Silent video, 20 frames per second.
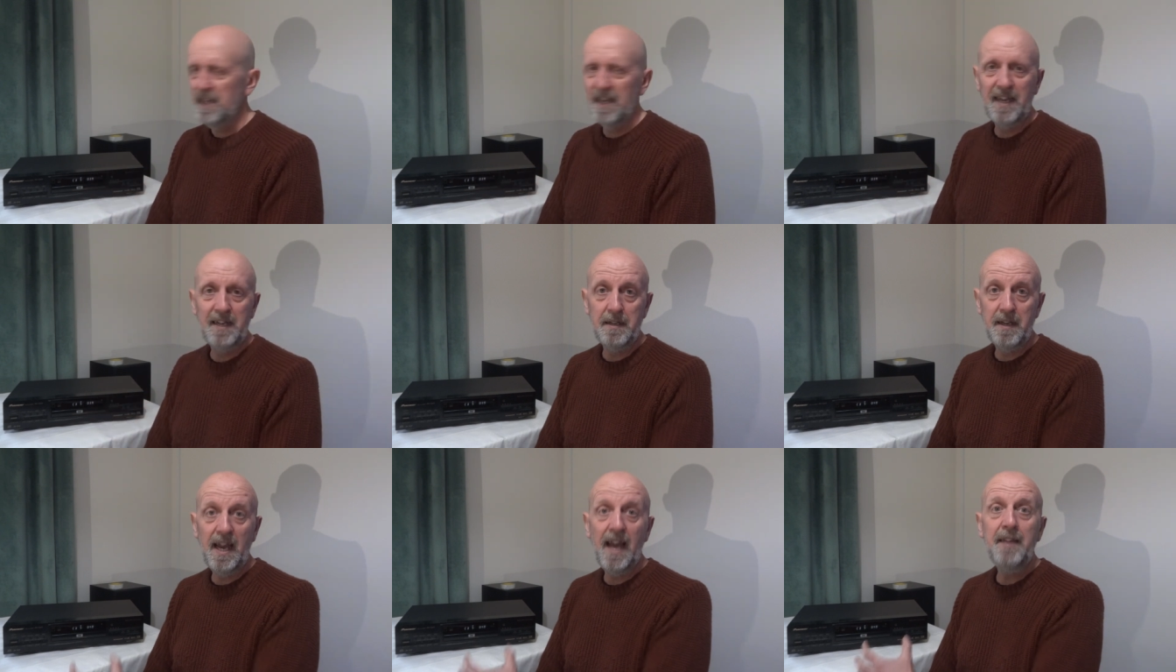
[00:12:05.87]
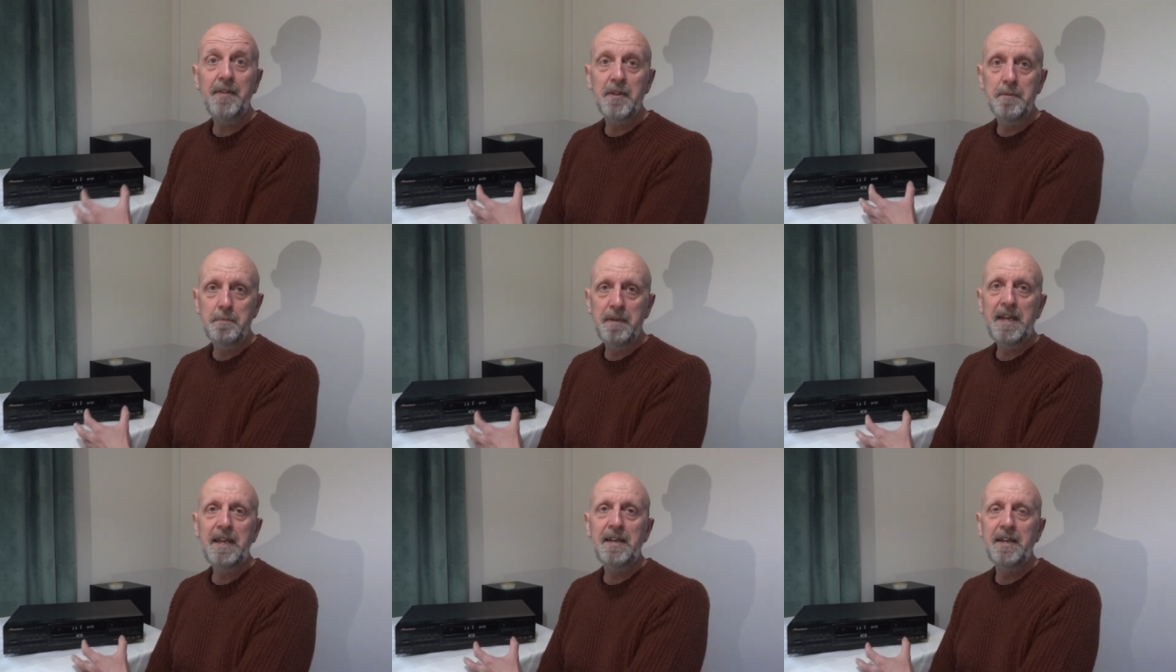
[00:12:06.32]
And, and
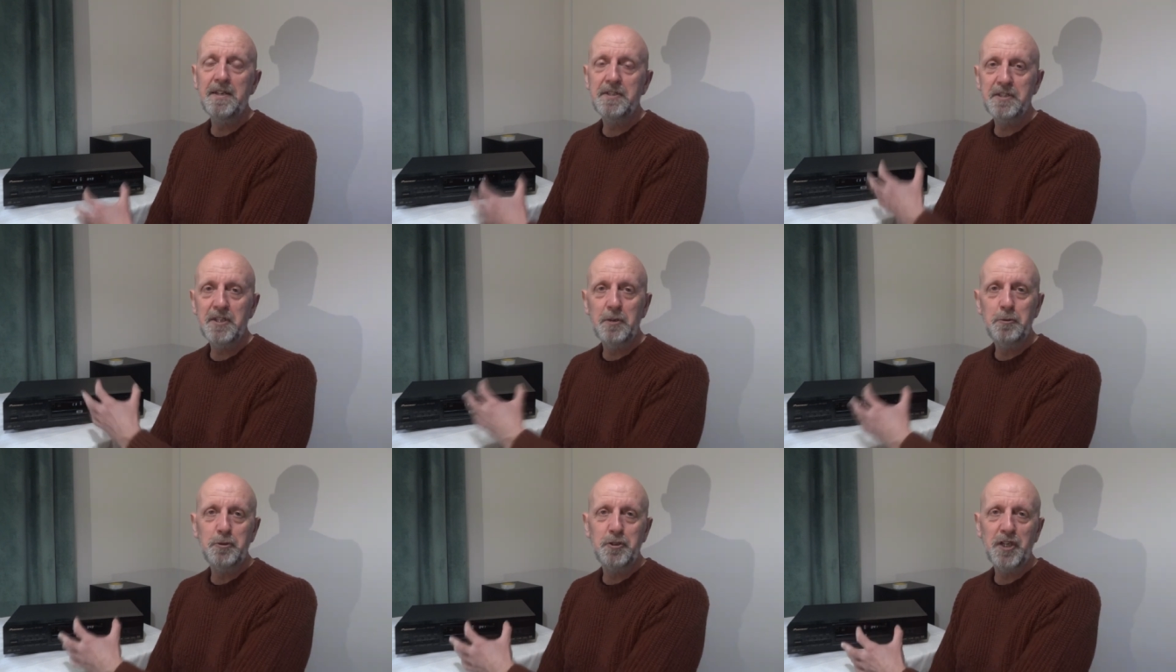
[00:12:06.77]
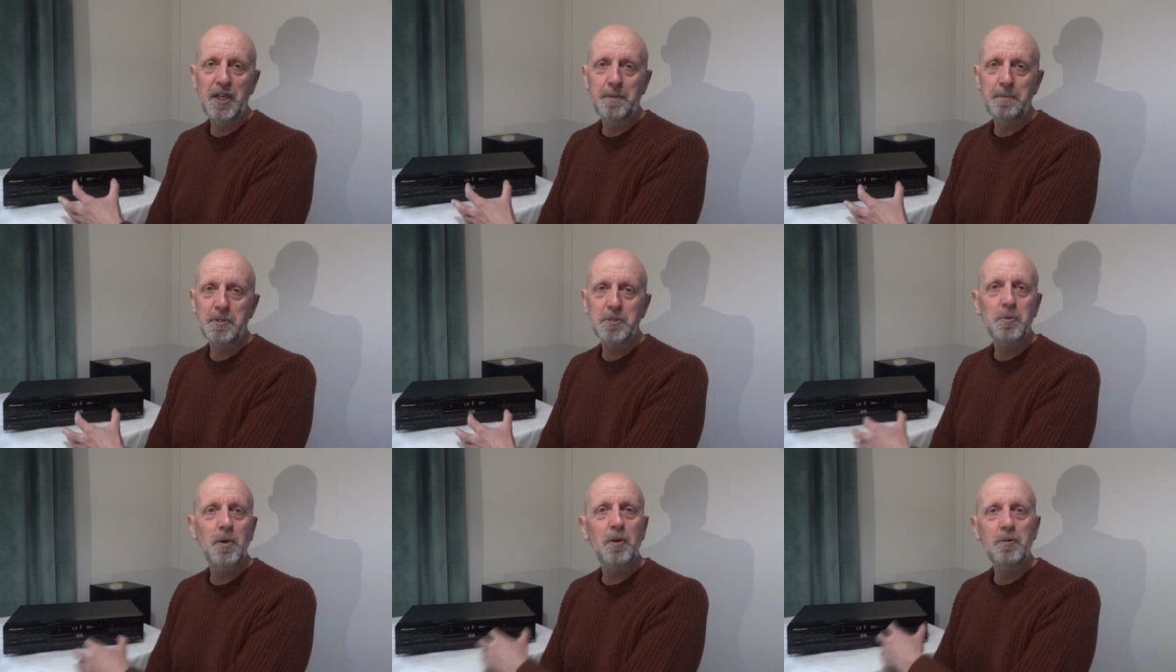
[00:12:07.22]
the media's so
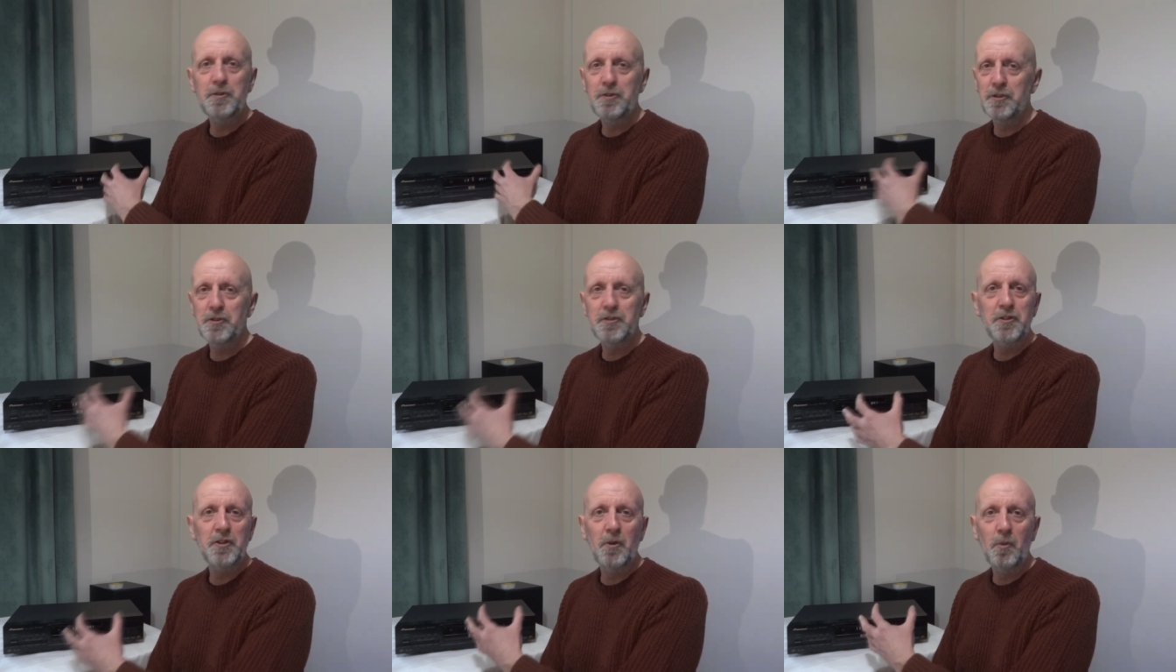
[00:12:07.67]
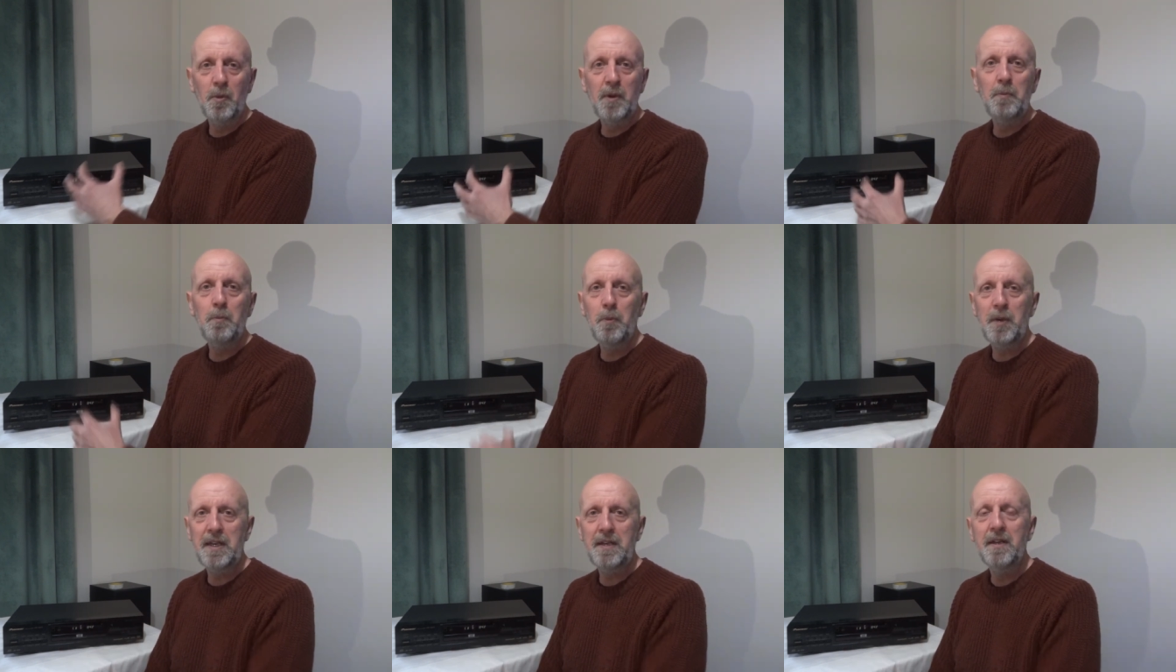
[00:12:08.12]
cheap as well, you're just on a
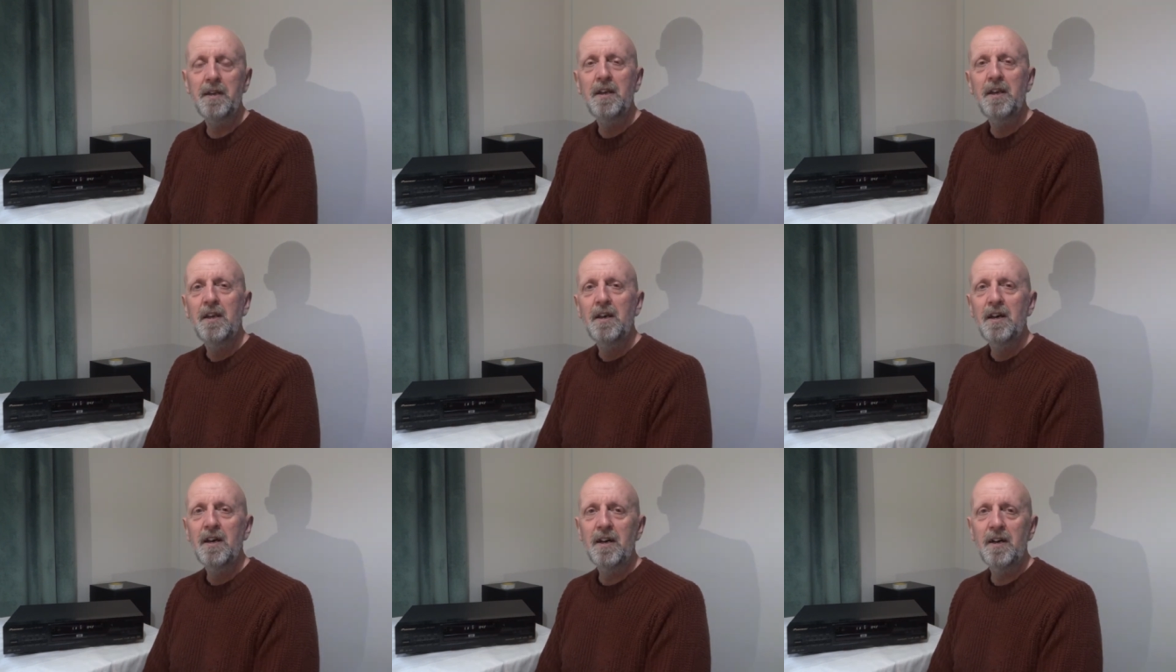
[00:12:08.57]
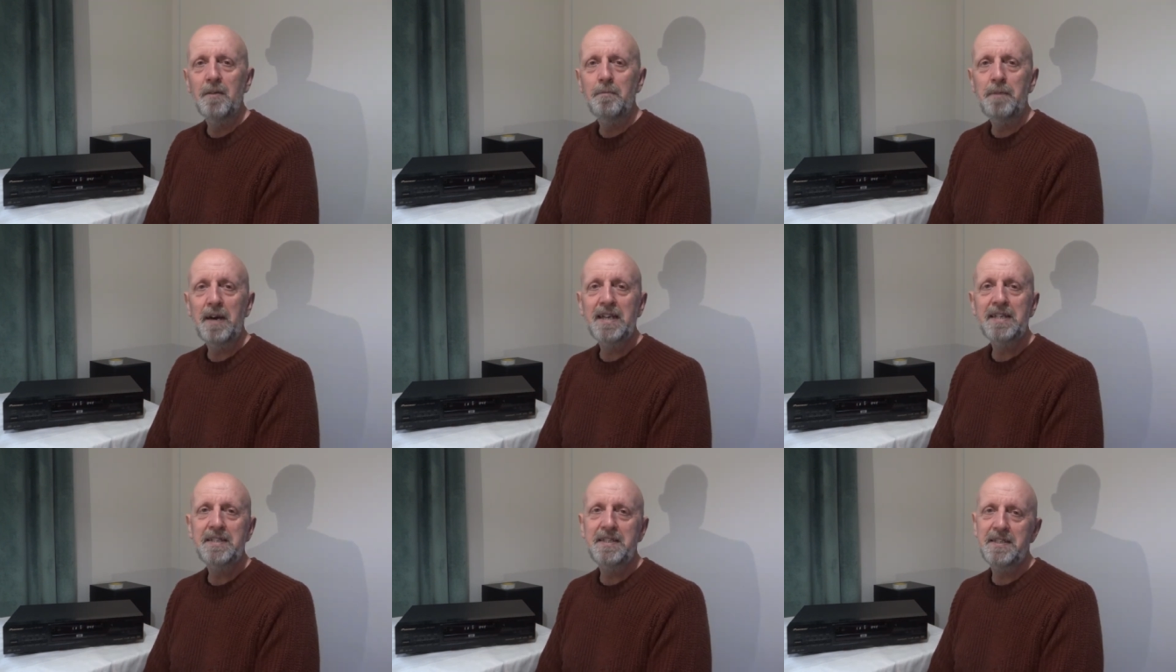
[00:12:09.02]
win-win uh,
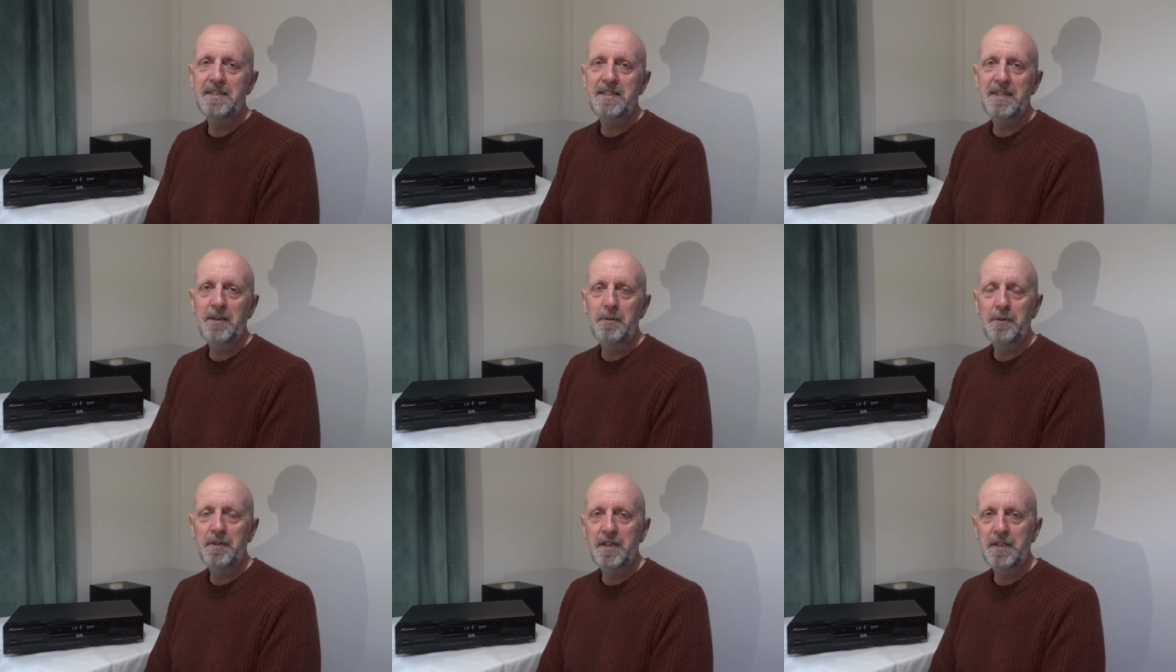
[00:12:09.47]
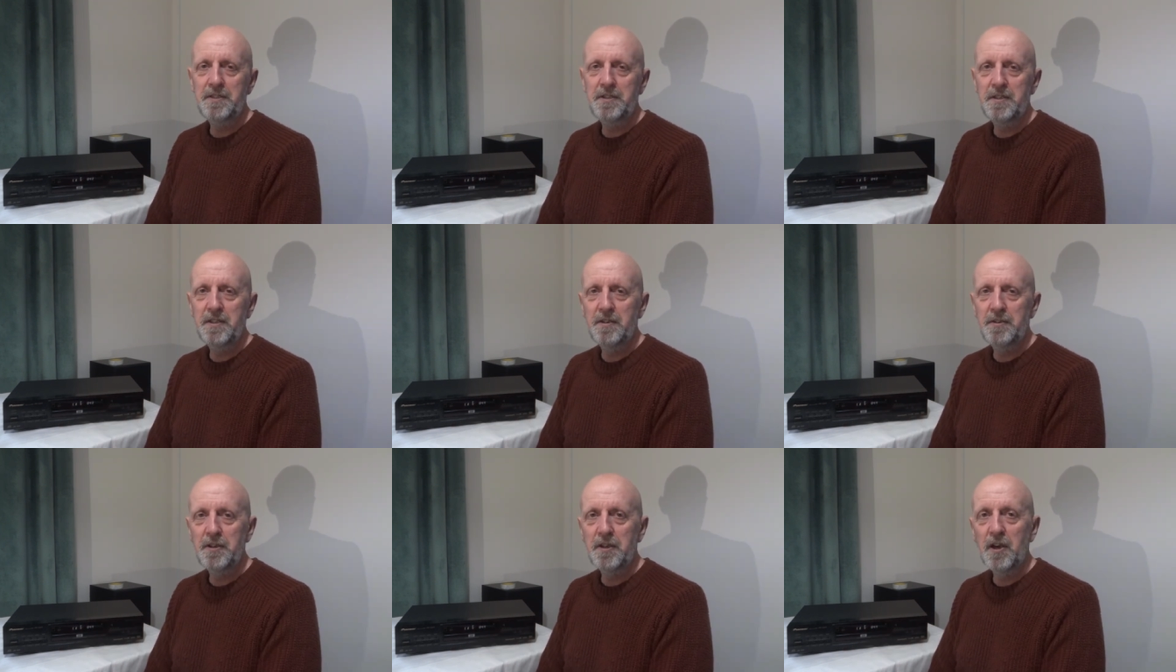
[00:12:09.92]
basis here with these,
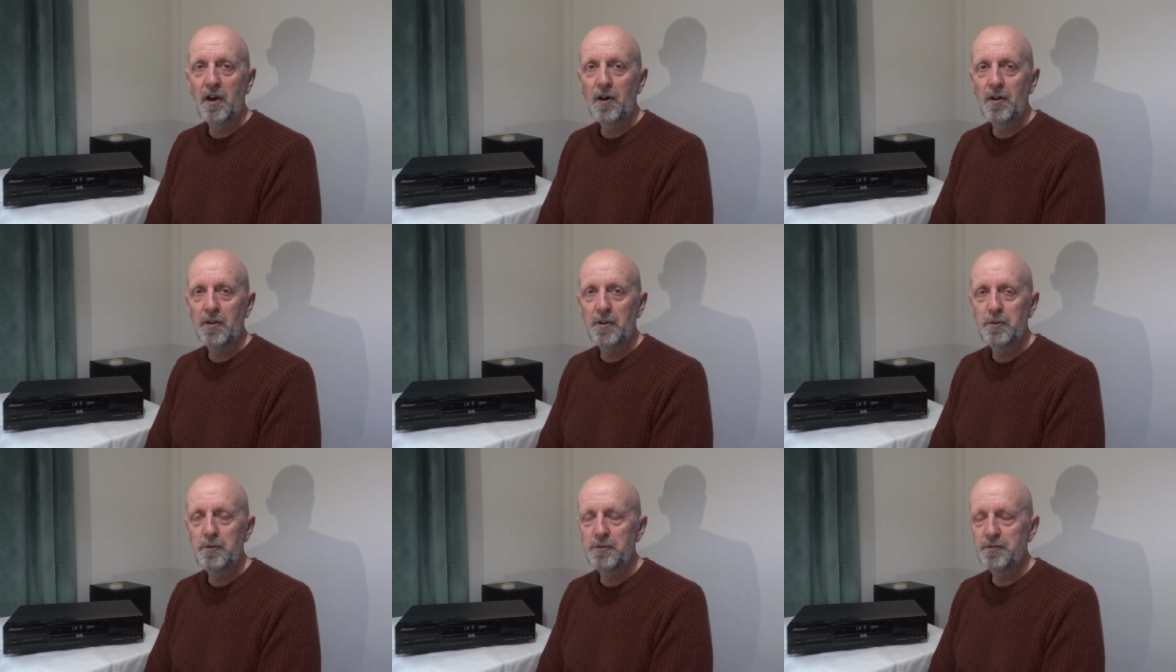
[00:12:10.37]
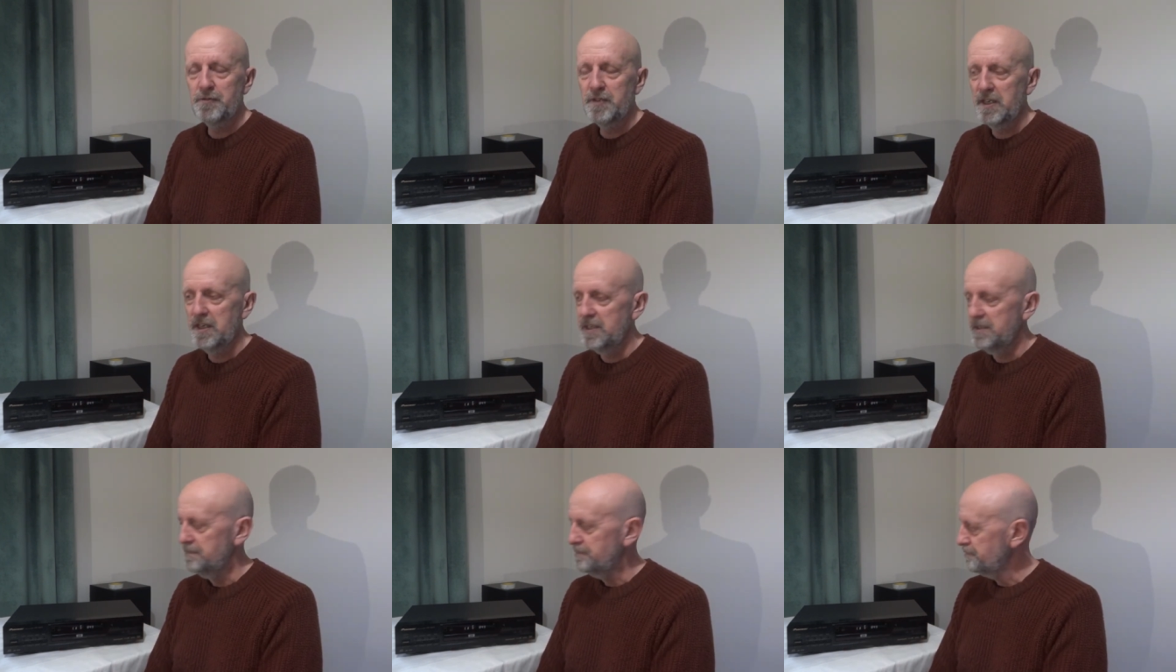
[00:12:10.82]
you know, you can't lose
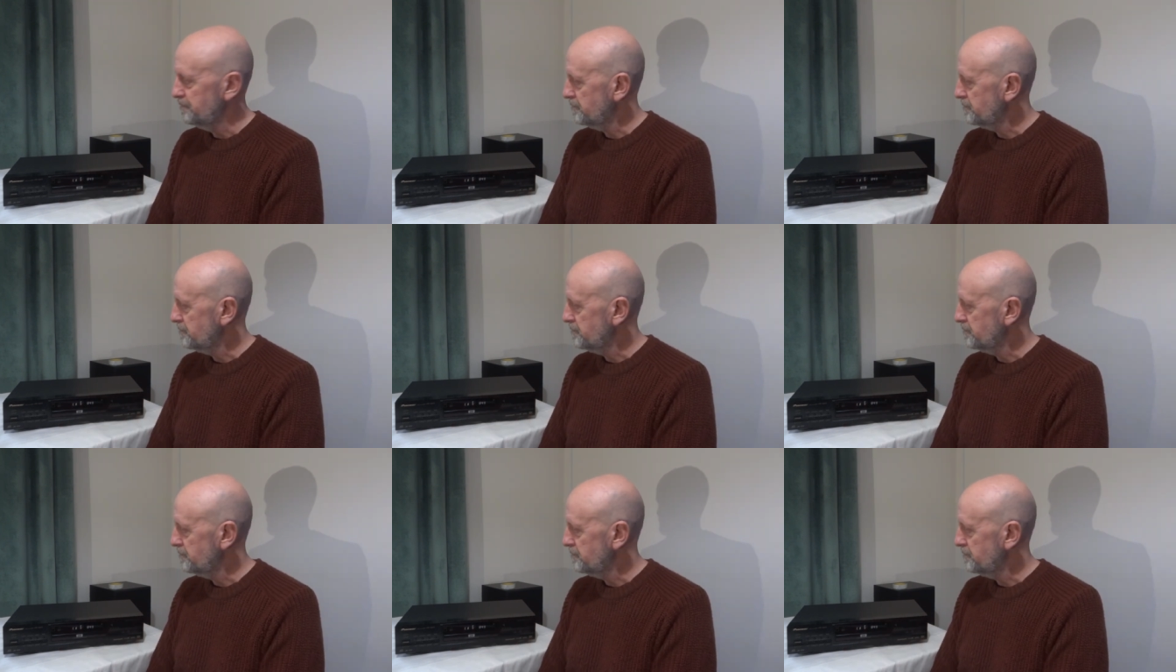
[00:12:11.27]
really.